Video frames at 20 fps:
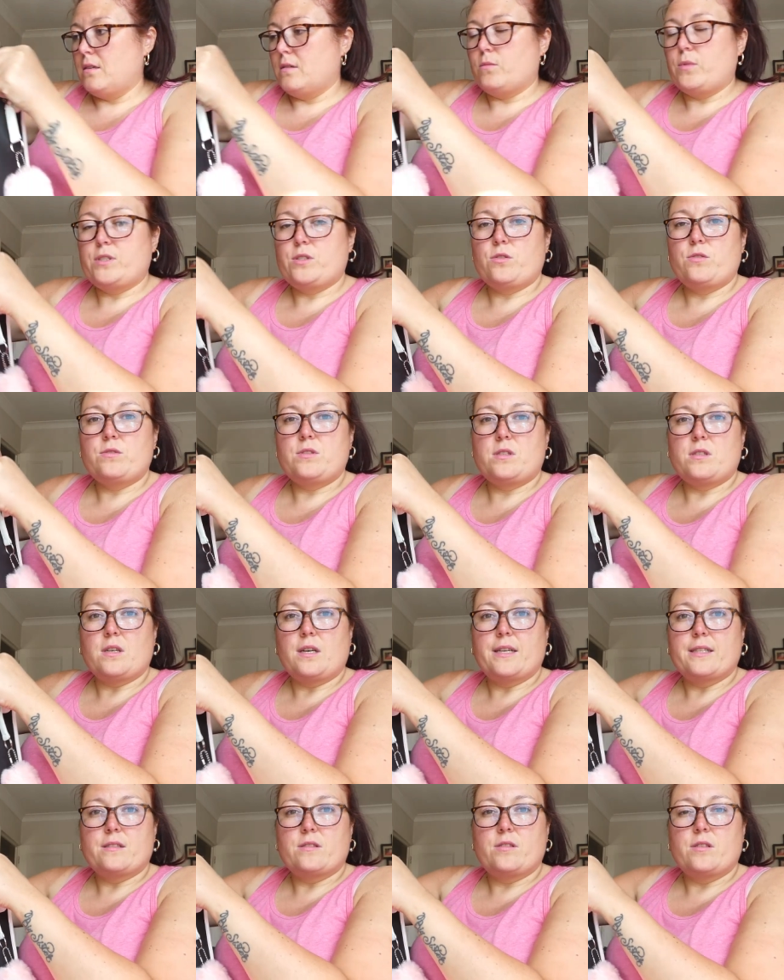we do
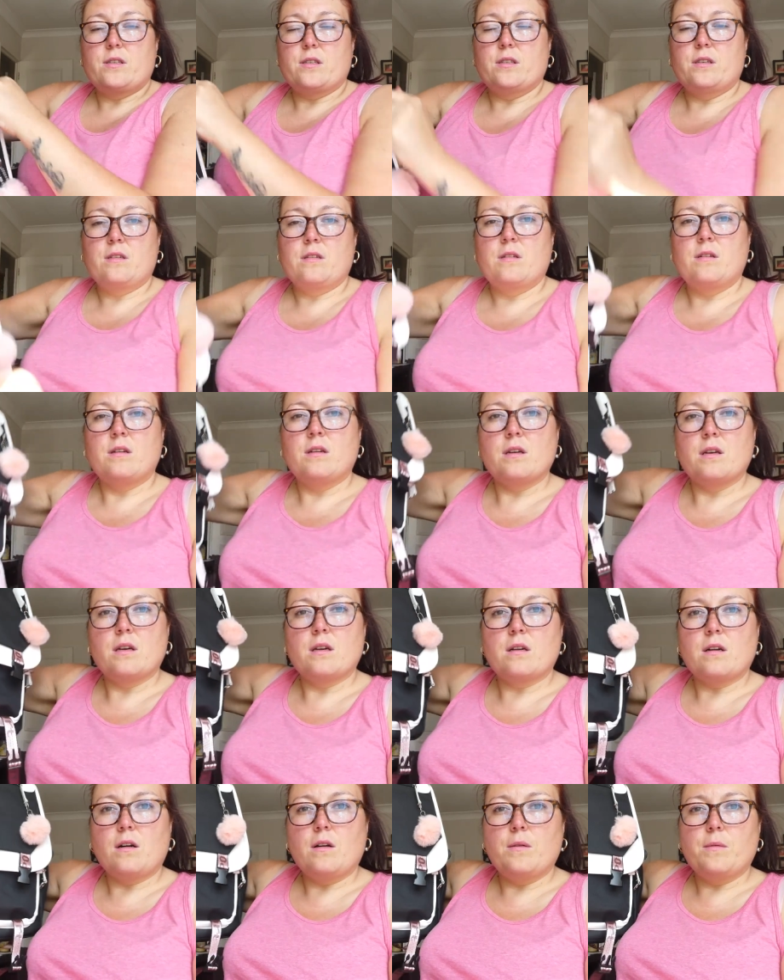decide to
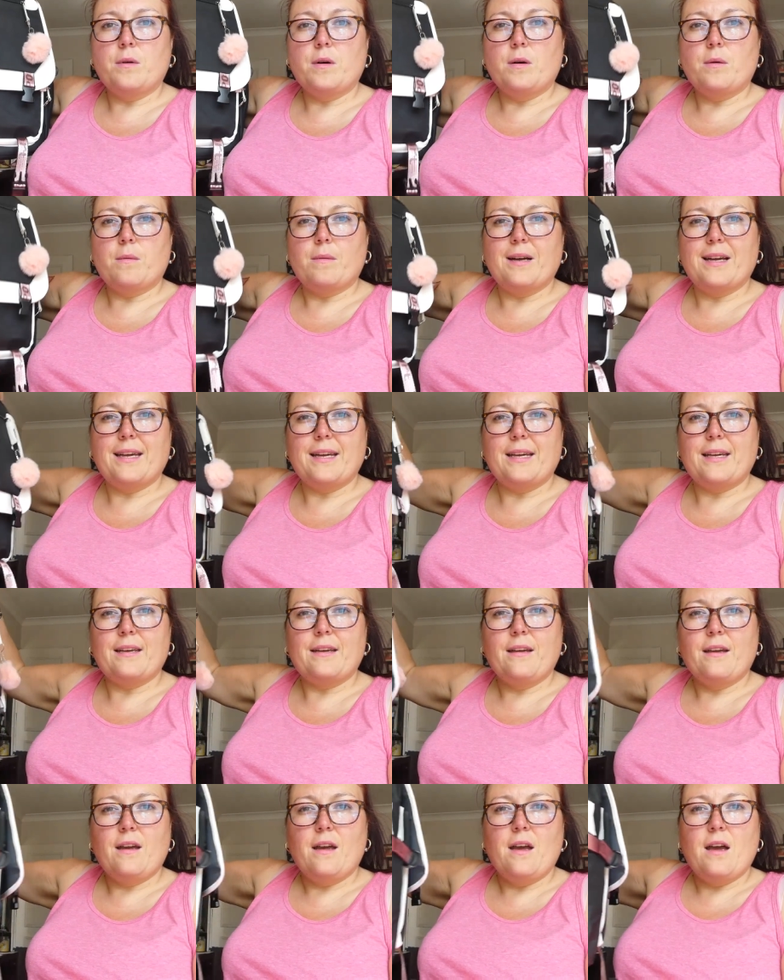go
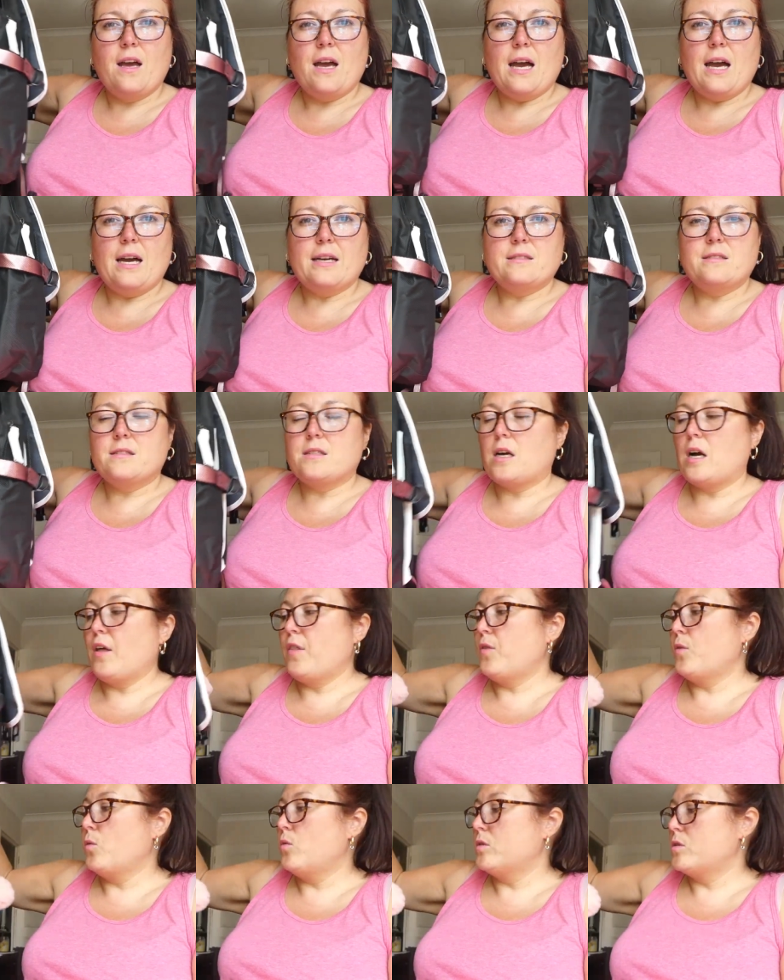away, and I
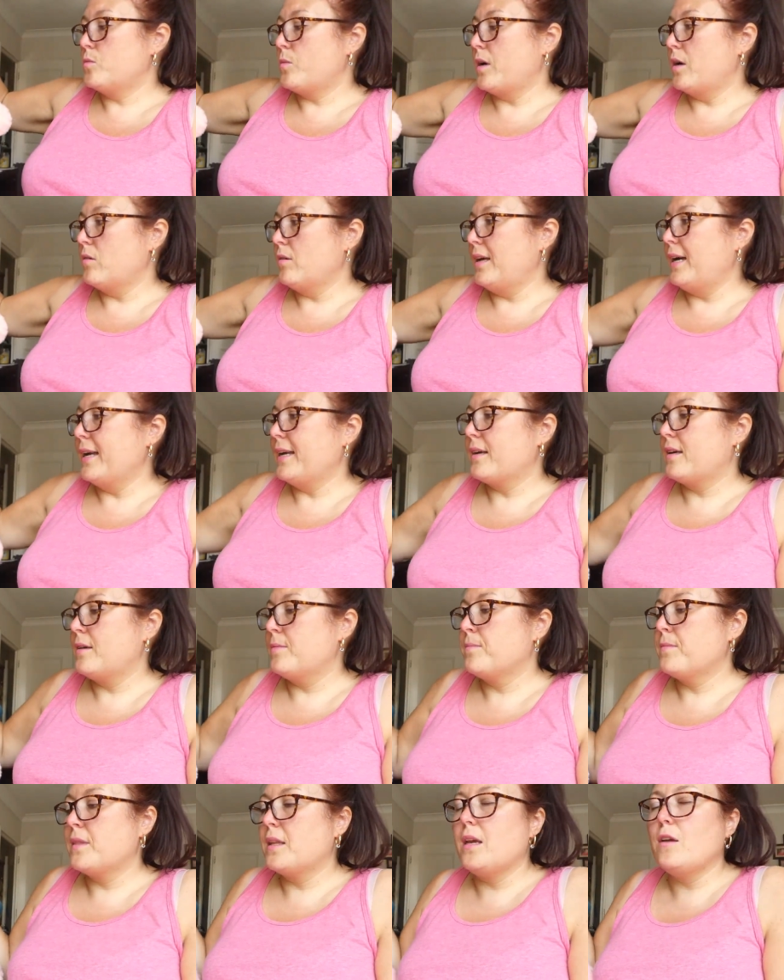thought as well,
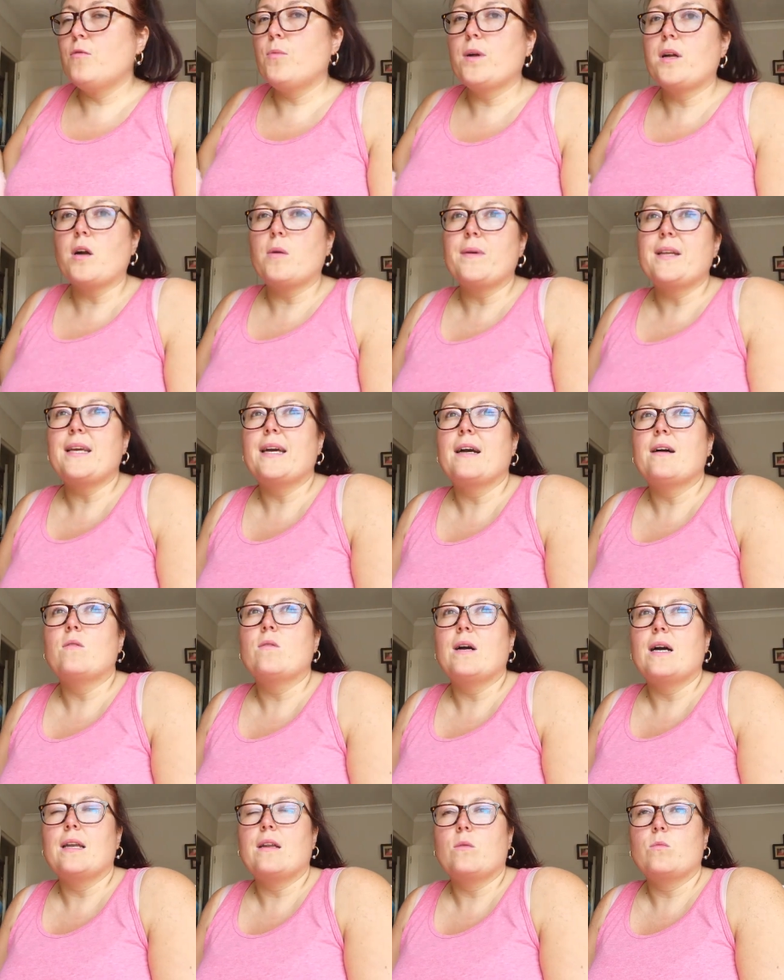like, if we're going
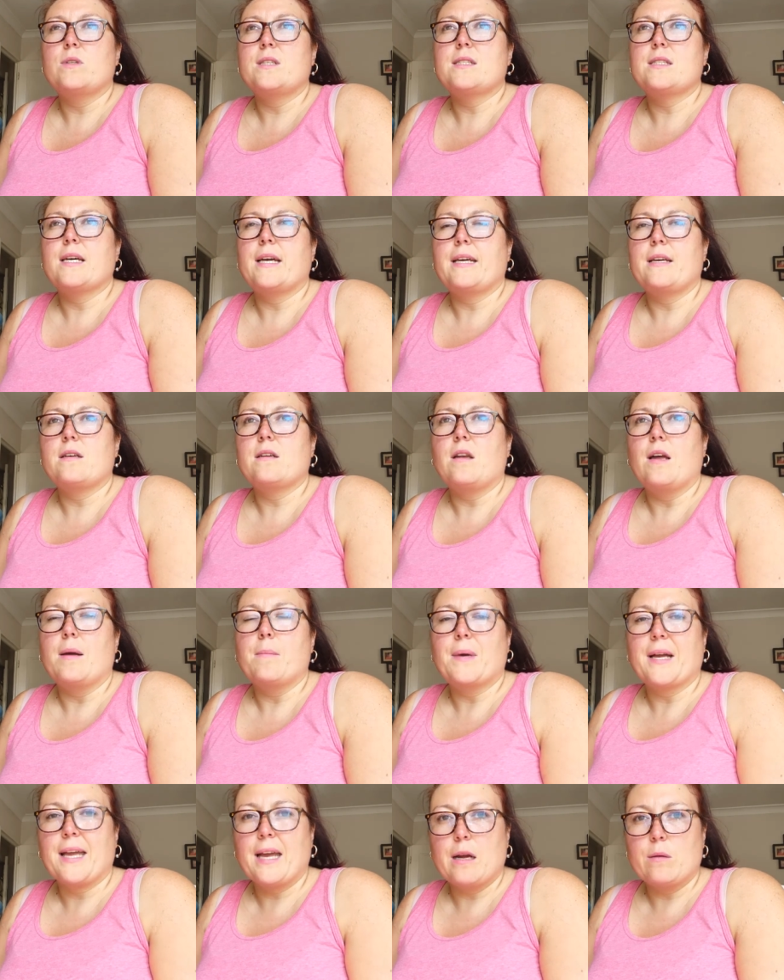out and I want to take
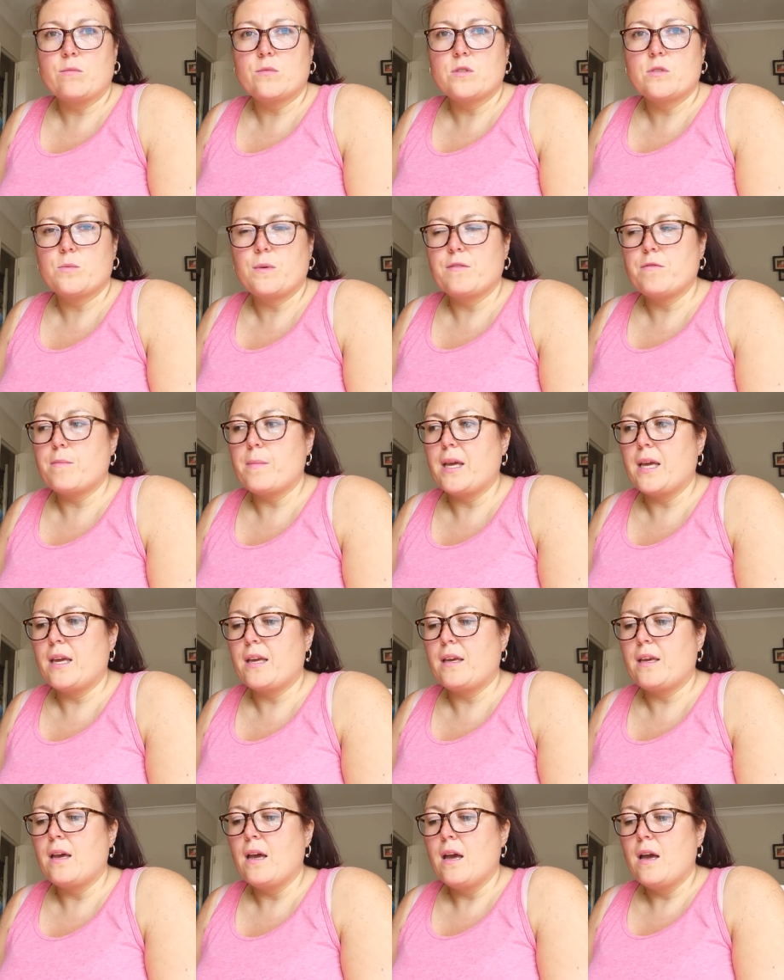like my cameras with
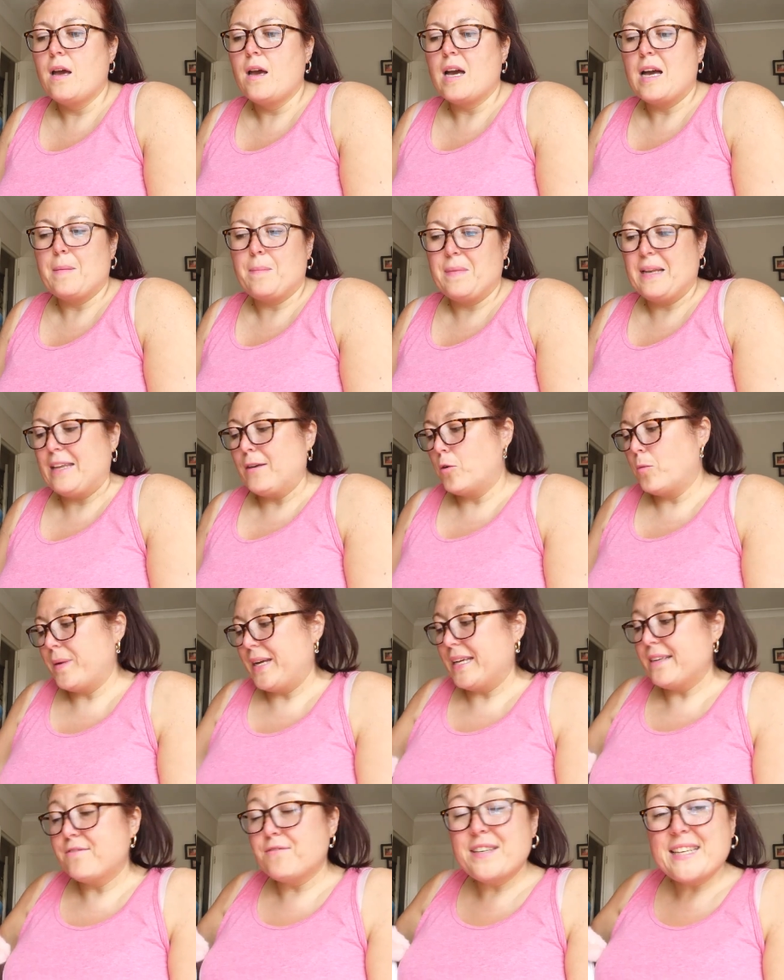me, a little
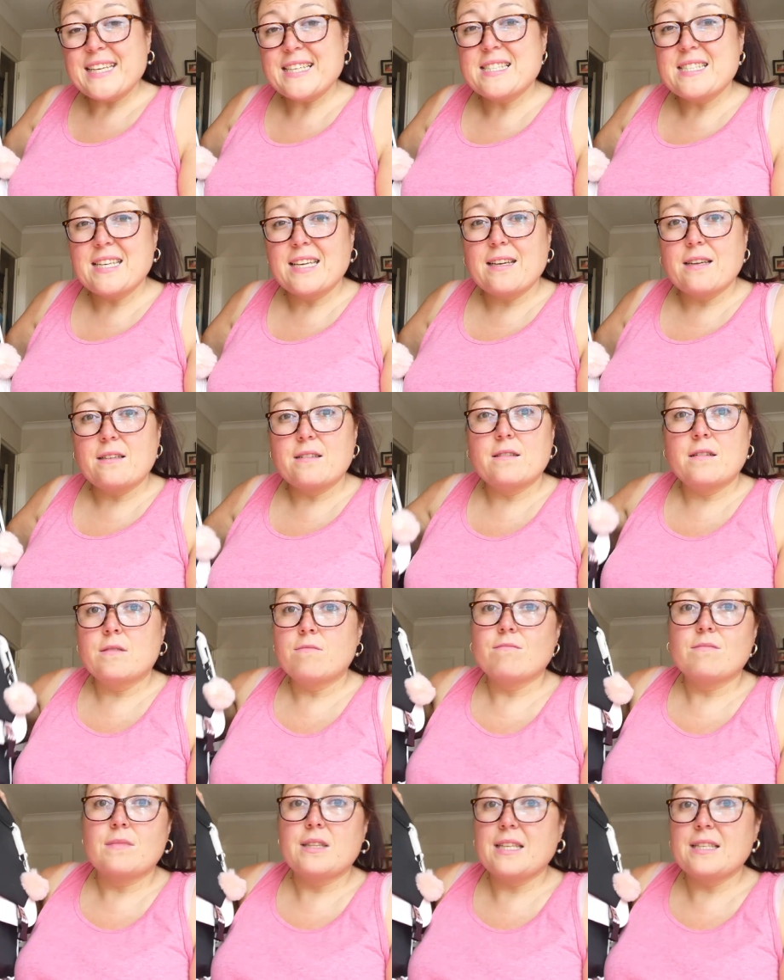bit of knitting,
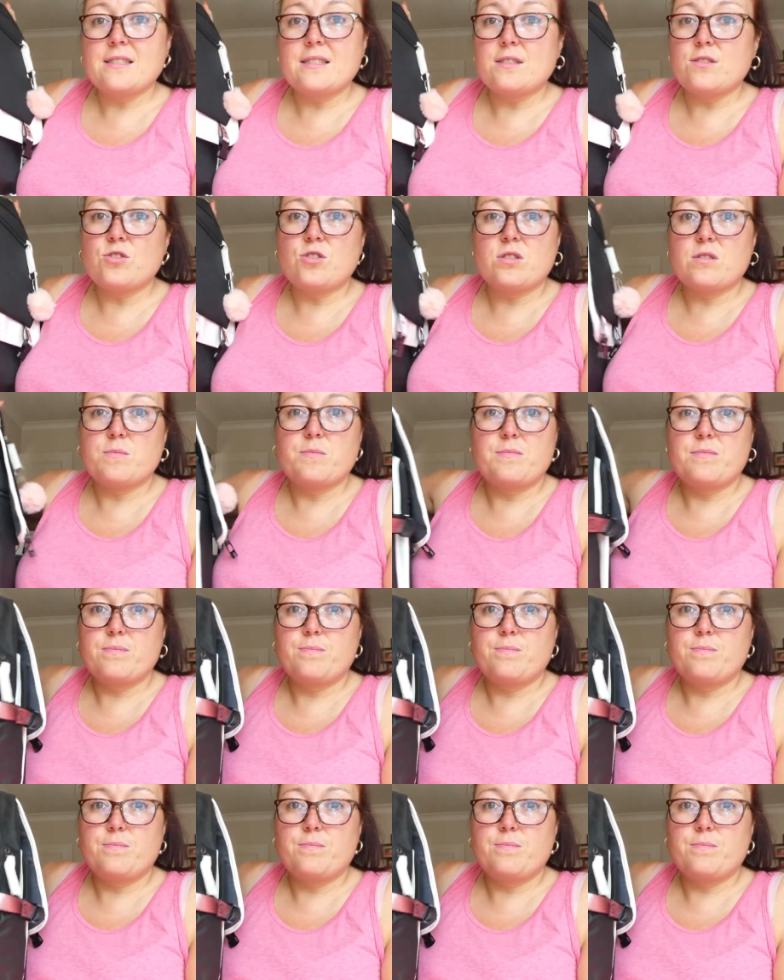this is just